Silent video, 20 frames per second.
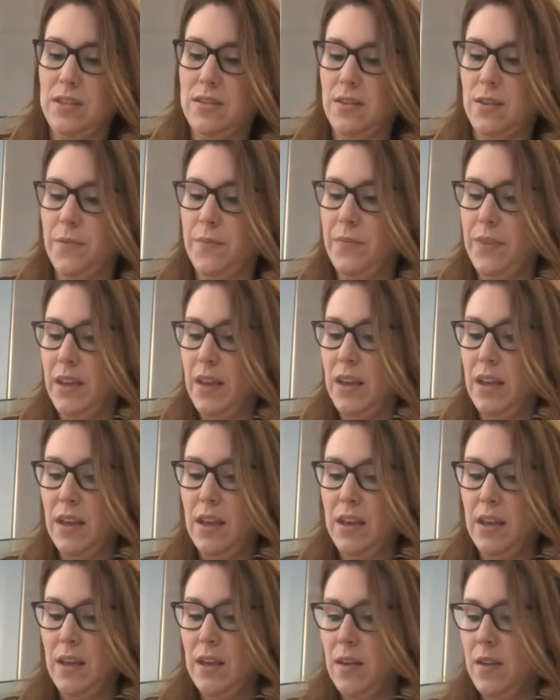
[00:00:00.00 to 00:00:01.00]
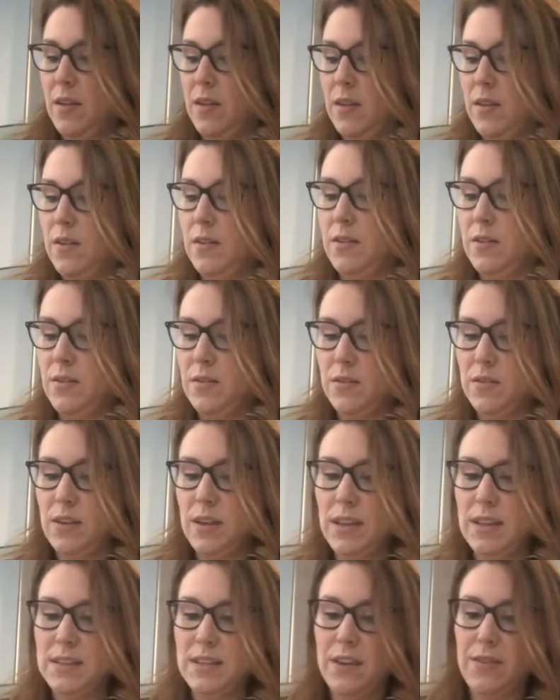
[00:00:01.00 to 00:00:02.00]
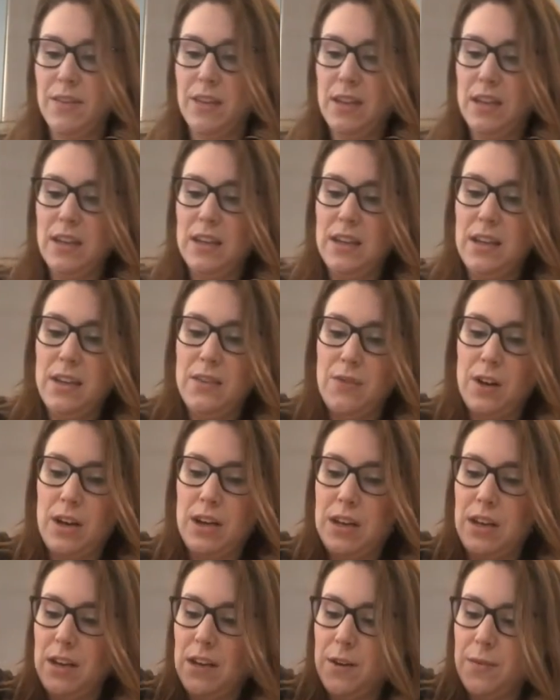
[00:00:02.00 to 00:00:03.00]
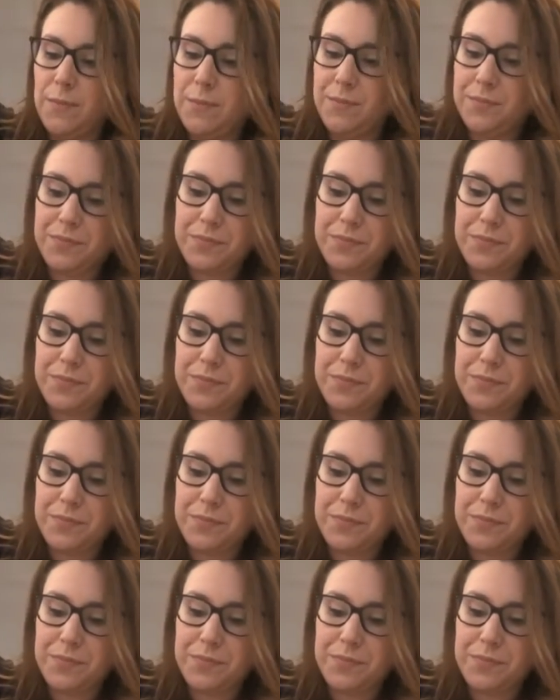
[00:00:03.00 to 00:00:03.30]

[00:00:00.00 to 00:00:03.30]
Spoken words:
So yeah, that's everything you need right here.